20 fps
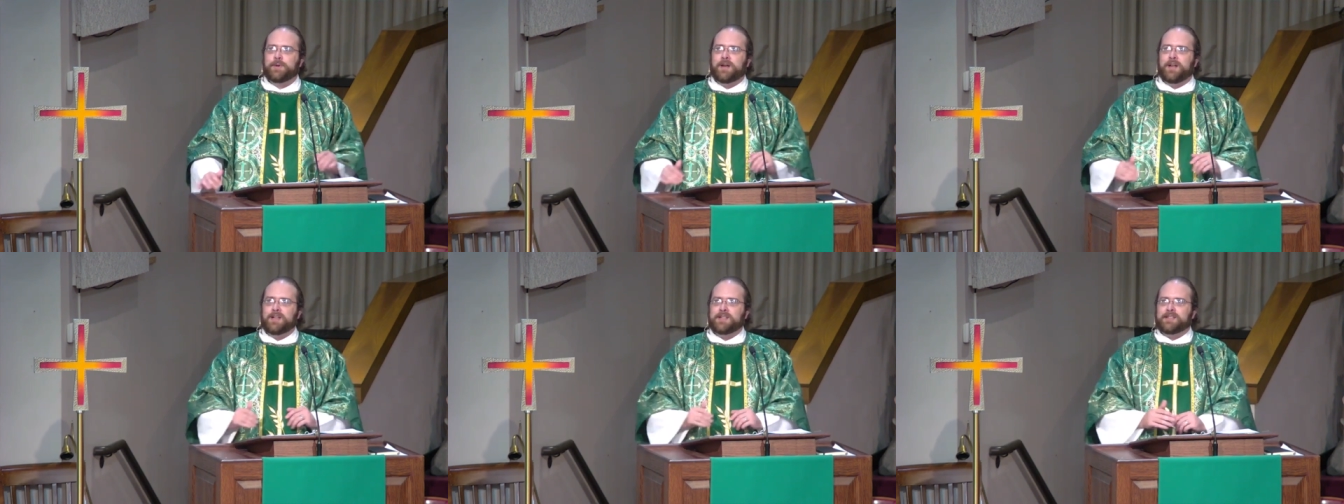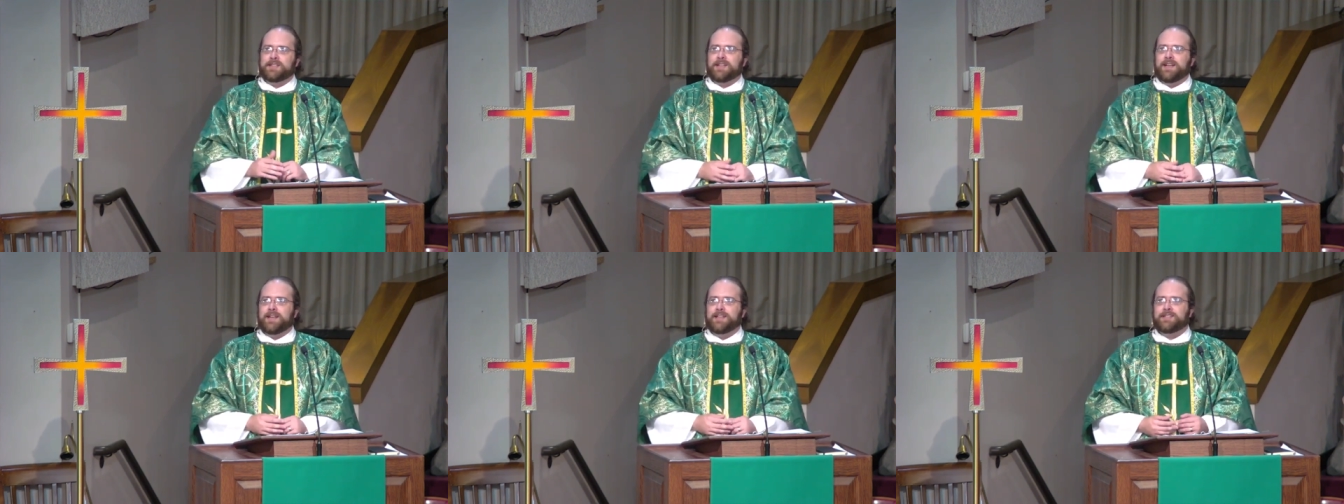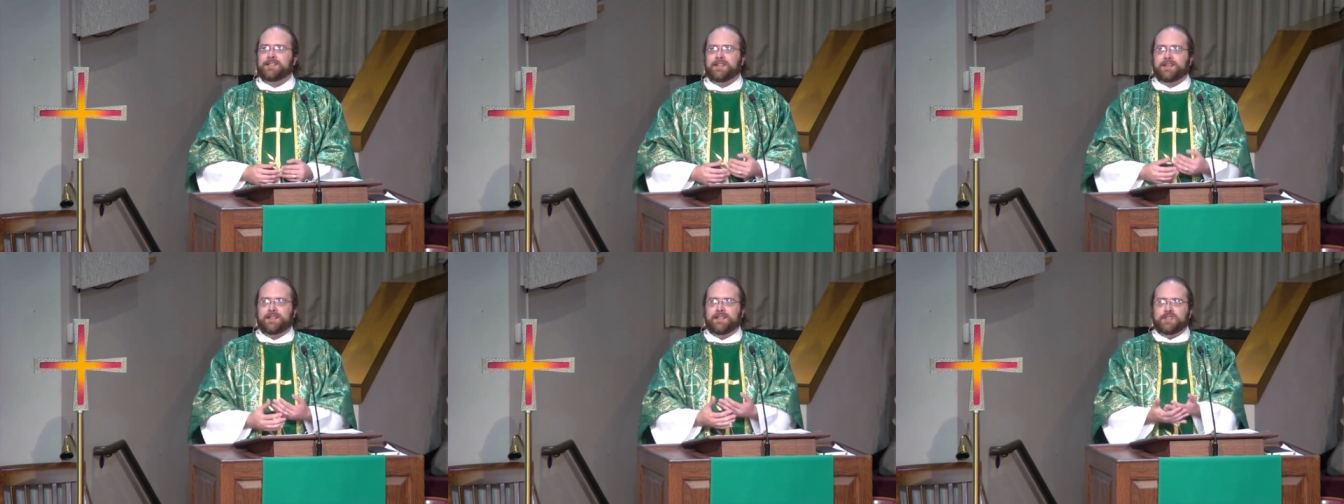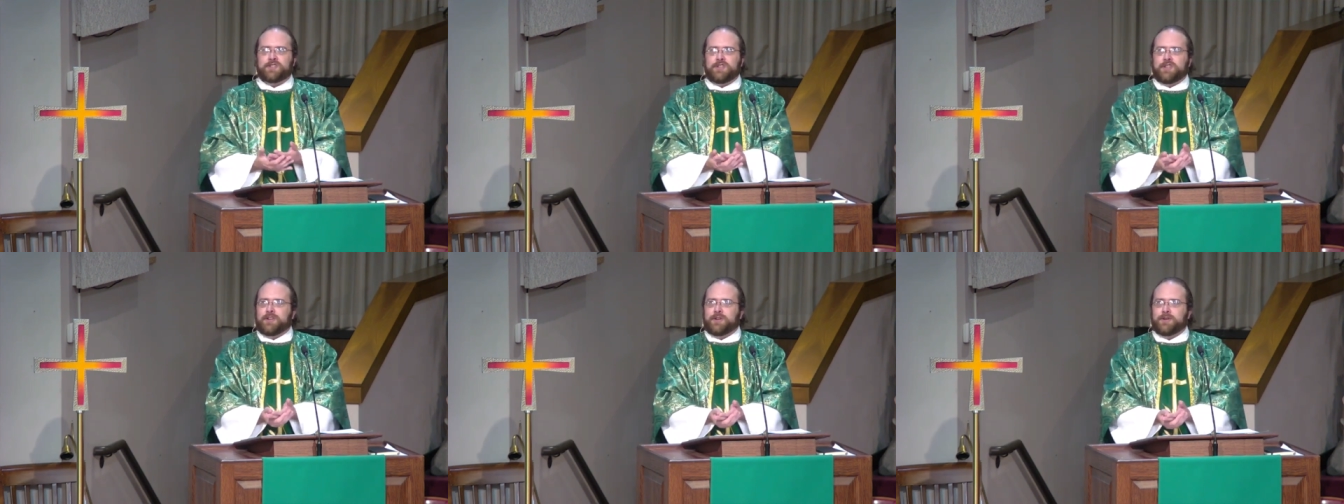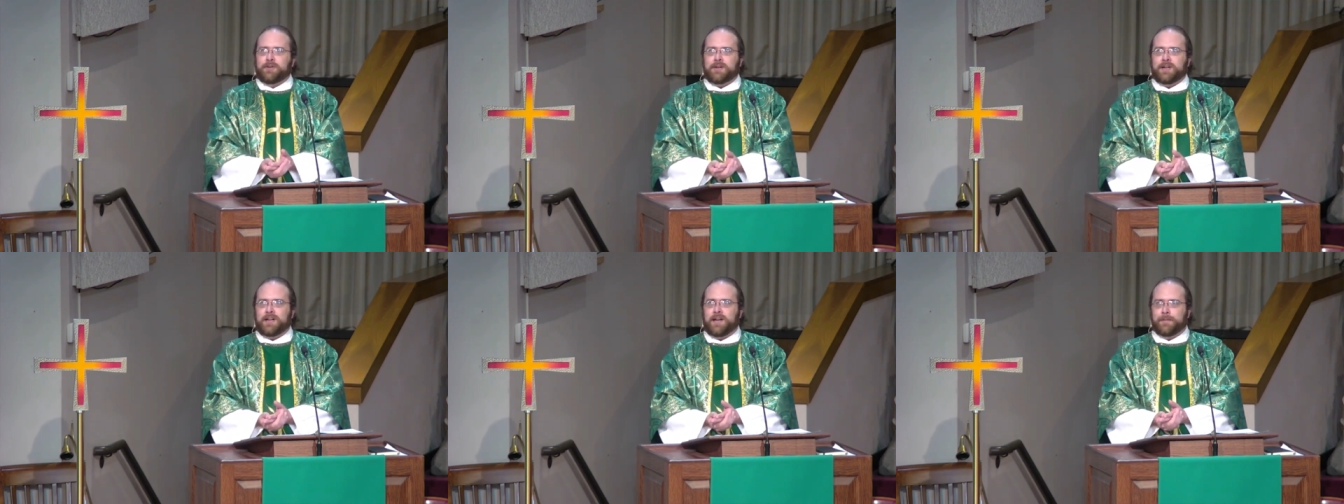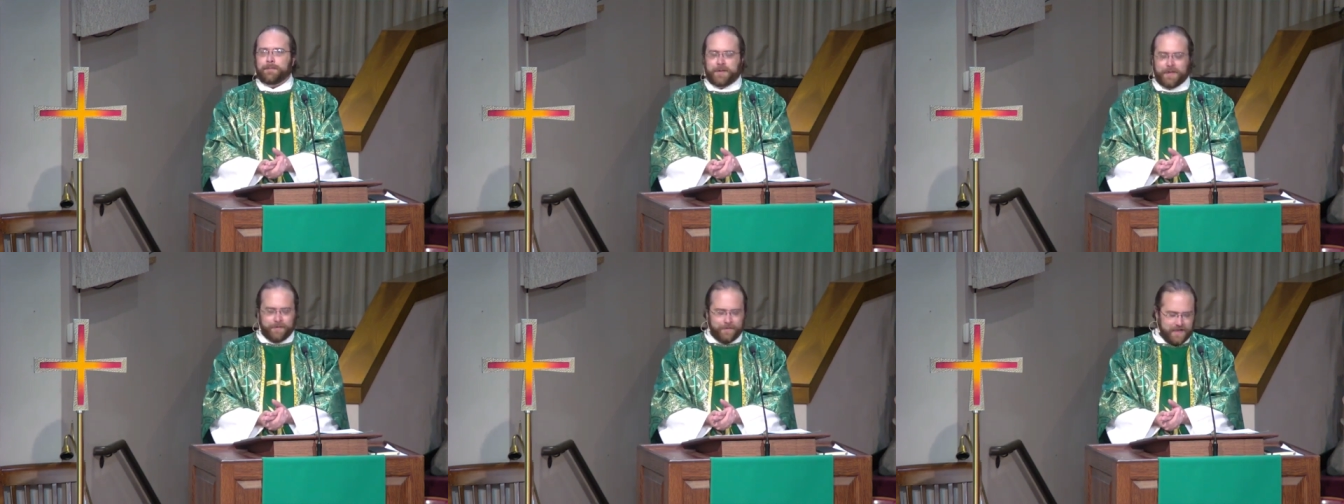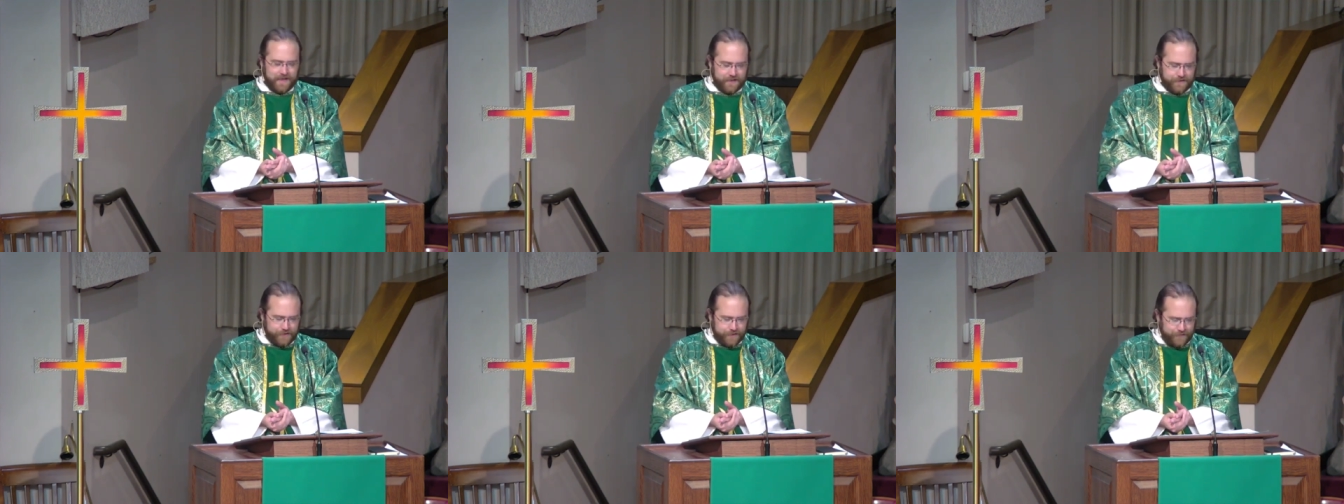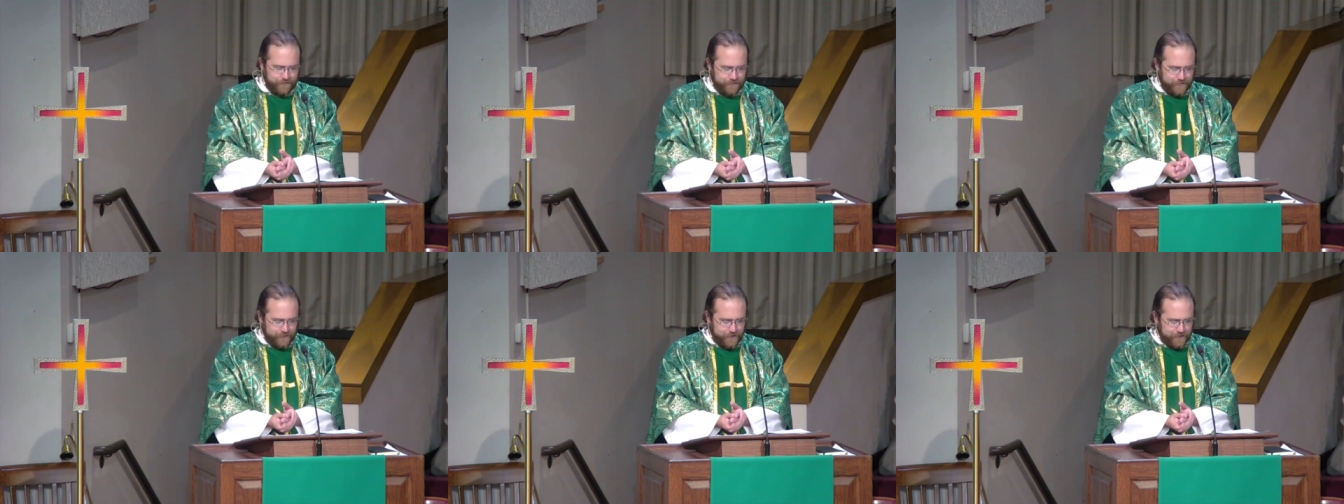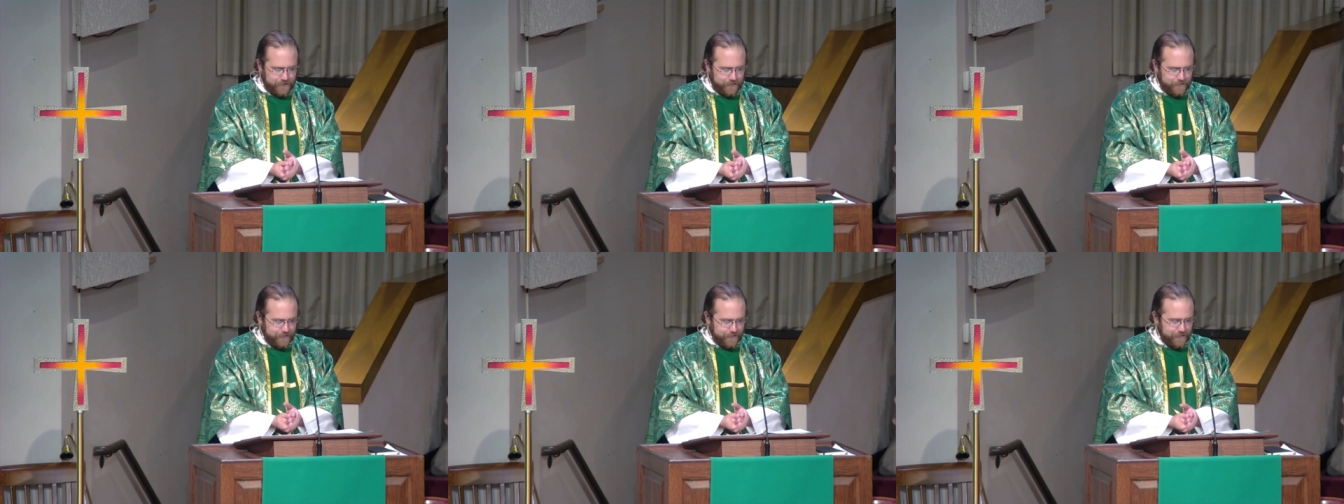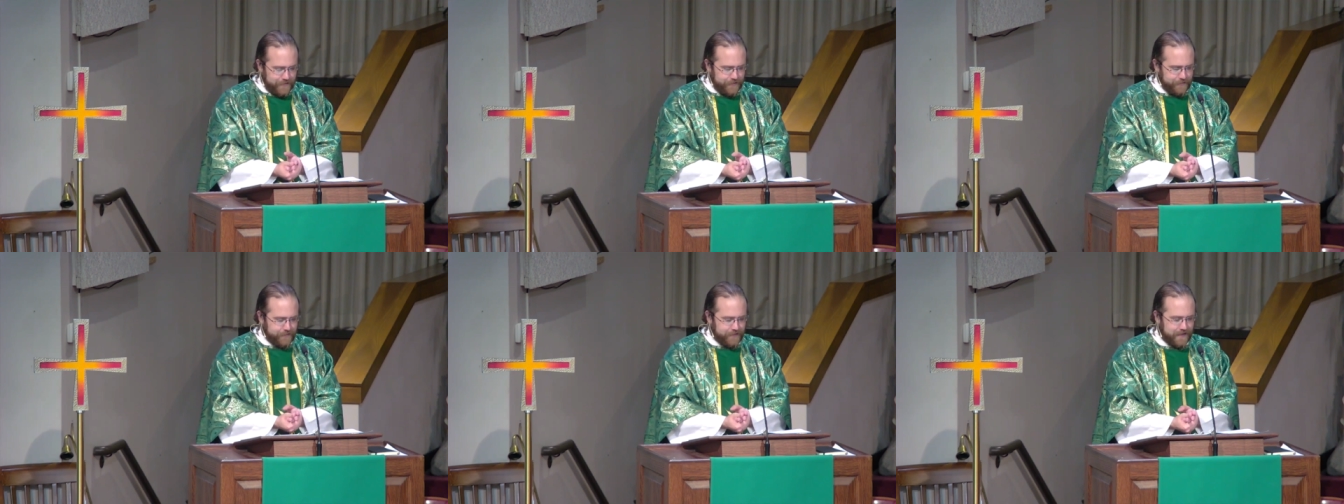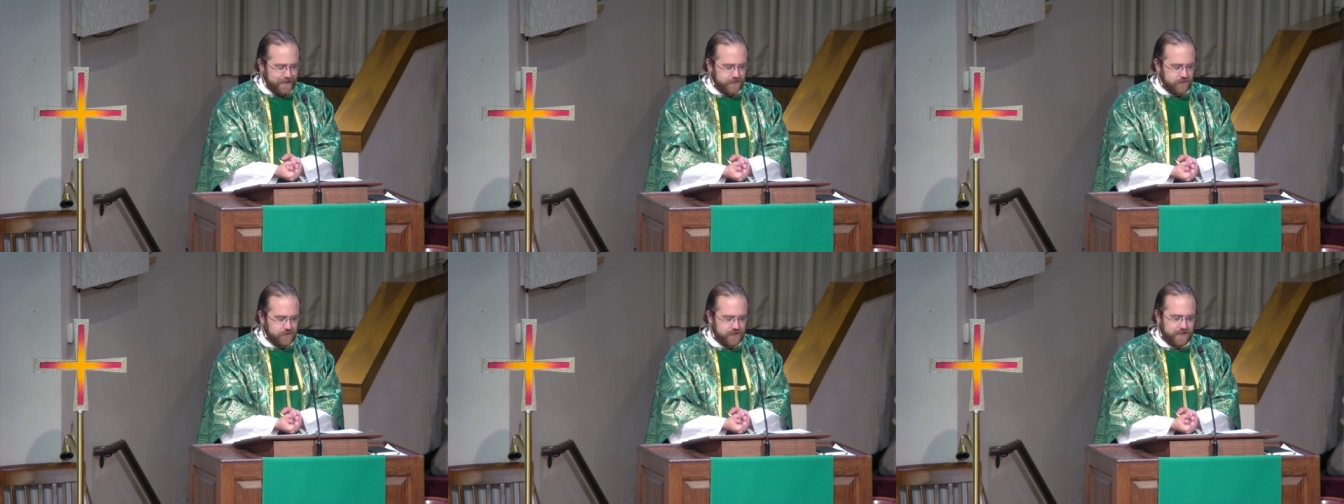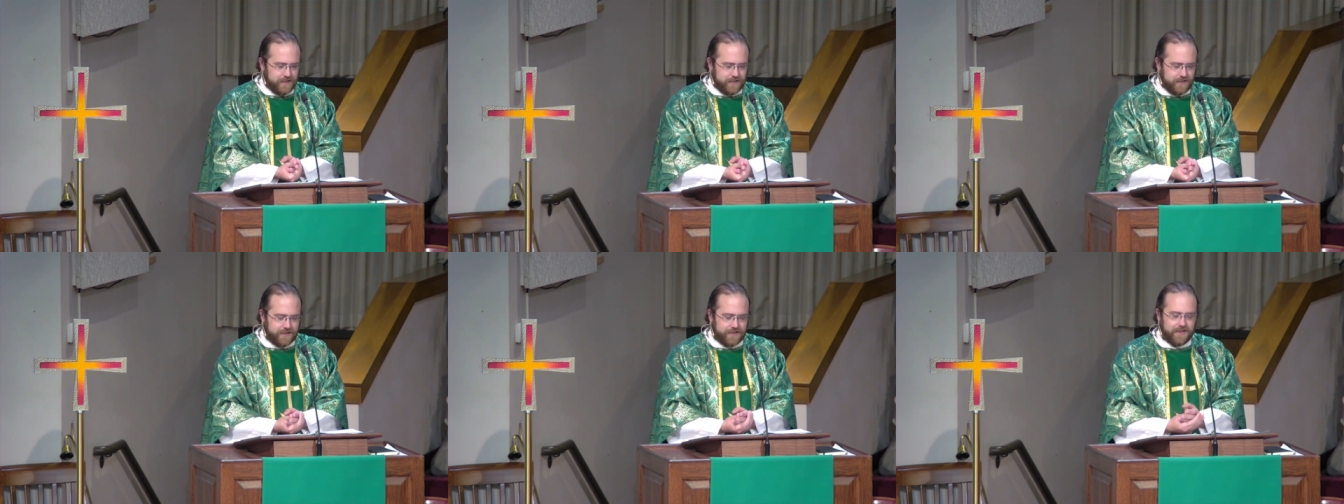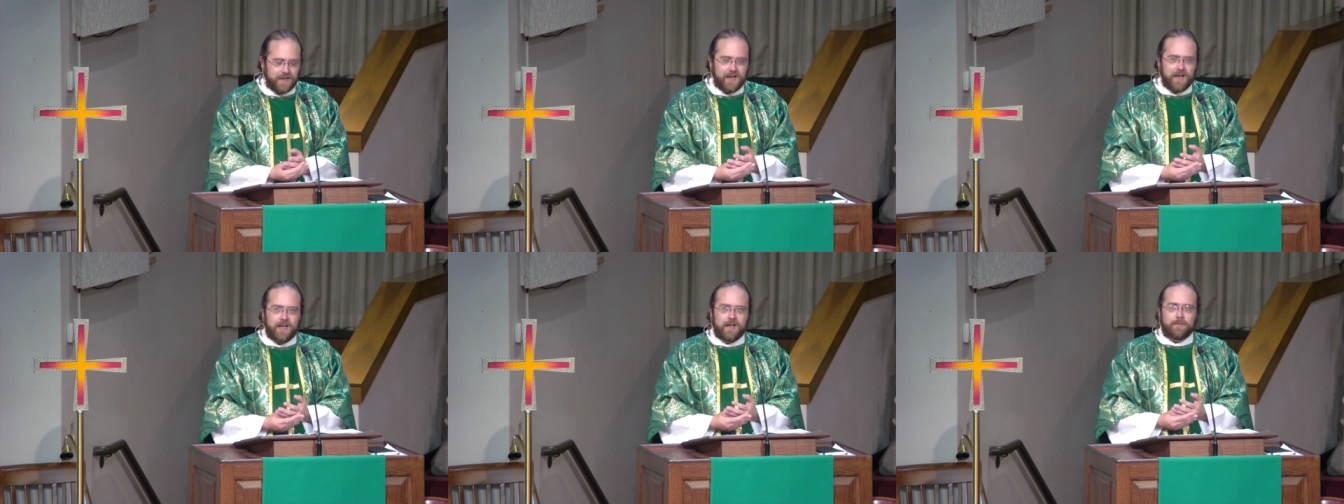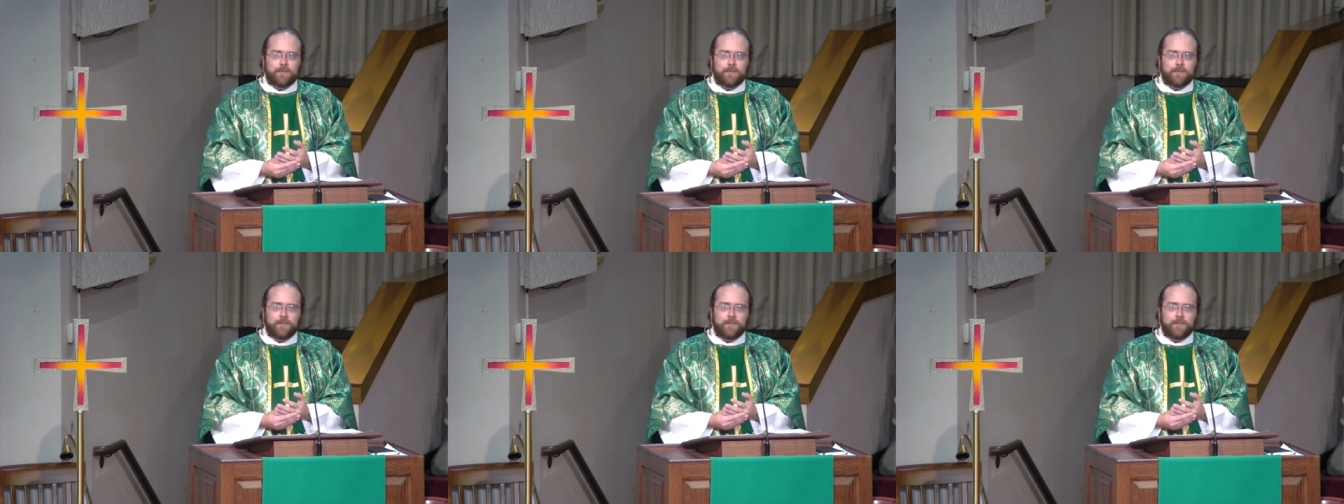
Paul says there is no condemnation for those who are in Christ Jesus,